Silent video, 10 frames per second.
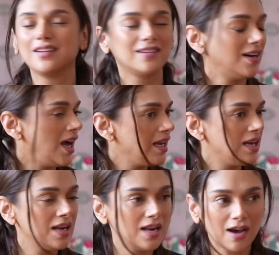it. I
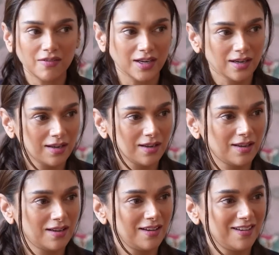Bleed love for your it. art
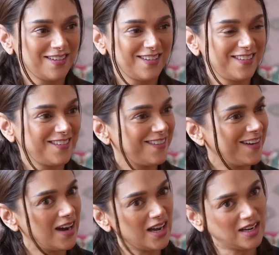kind of syndrome.
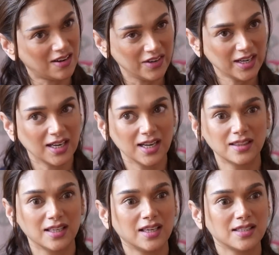I love it and I
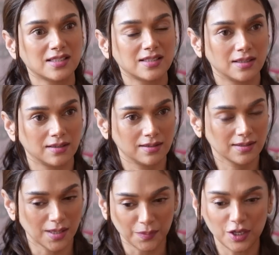think it's uh,
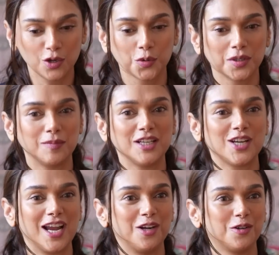something to do with my
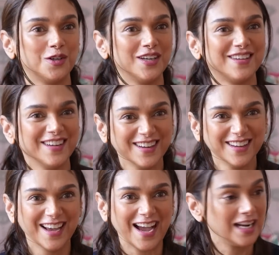childhood
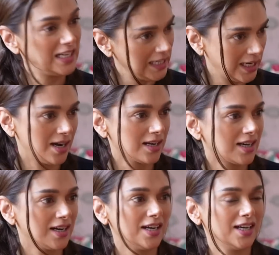and
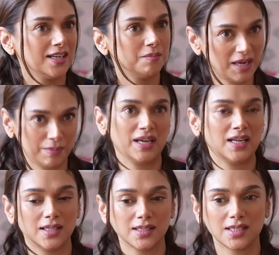Leelaka and my, my
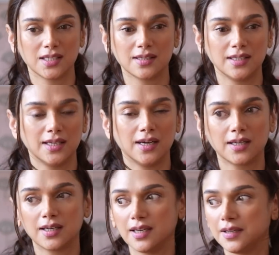dance teacher
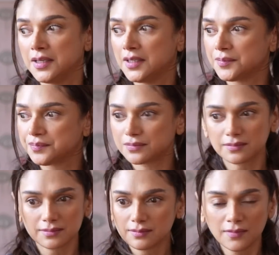Leelaka and,
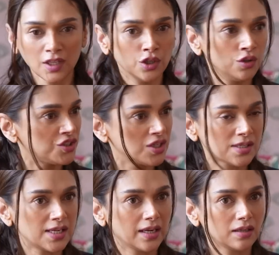you know,
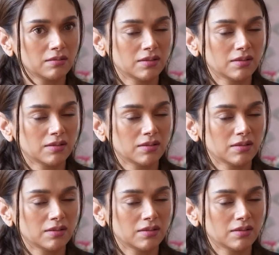just like...